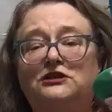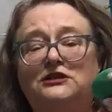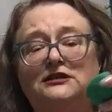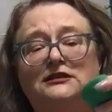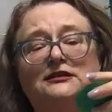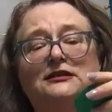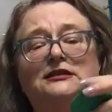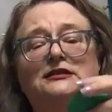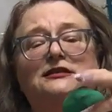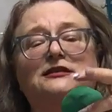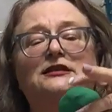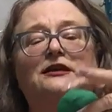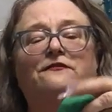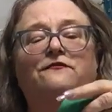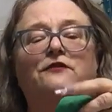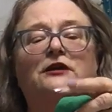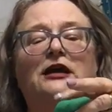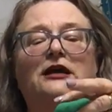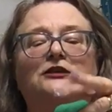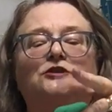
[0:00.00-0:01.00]
because this
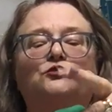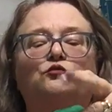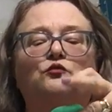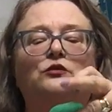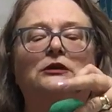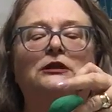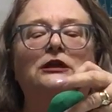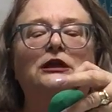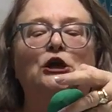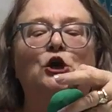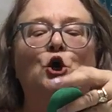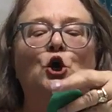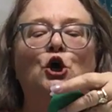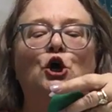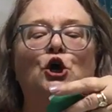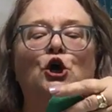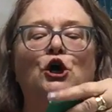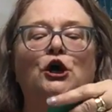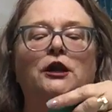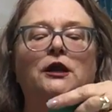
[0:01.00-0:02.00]
stuff cuts really
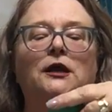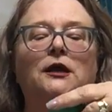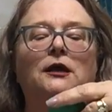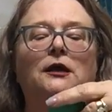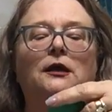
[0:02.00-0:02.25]
good.